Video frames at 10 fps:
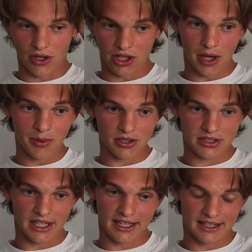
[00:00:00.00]
And going
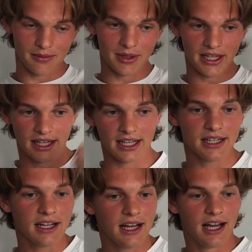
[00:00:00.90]
back to
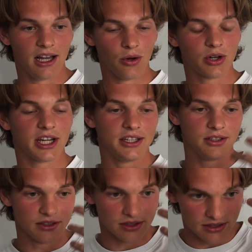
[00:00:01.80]
what Gabriel said at
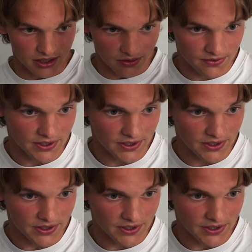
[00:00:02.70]
the beginning,